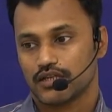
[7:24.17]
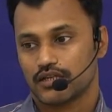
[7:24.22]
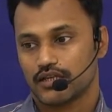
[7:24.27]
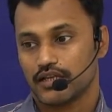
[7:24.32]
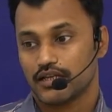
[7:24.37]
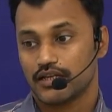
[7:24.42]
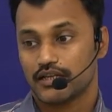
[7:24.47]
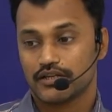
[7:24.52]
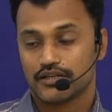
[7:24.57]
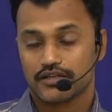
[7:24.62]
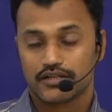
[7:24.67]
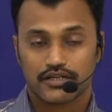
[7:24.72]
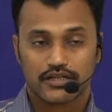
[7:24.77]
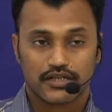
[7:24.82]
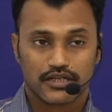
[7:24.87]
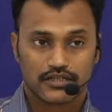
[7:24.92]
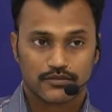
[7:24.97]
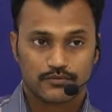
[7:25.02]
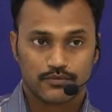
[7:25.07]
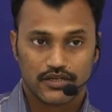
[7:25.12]
Alienated
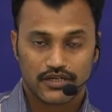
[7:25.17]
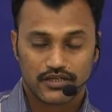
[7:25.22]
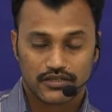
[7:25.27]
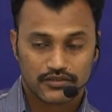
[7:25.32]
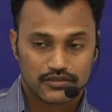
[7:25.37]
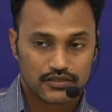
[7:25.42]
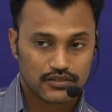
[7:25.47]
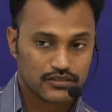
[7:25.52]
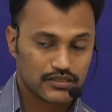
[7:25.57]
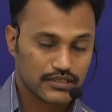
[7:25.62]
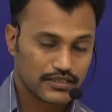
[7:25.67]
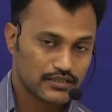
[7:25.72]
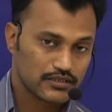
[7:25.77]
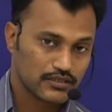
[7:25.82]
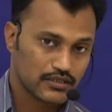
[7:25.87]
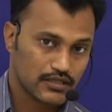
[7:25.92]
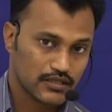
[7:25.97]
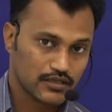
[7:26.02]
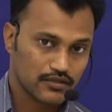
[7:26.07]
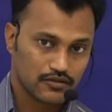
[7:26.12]
experiences, let's
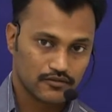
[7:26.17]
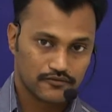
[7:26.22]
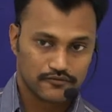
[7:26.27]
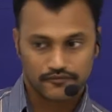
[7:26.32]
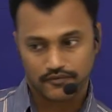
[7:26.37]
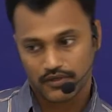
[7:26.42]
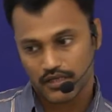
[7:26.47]
say, of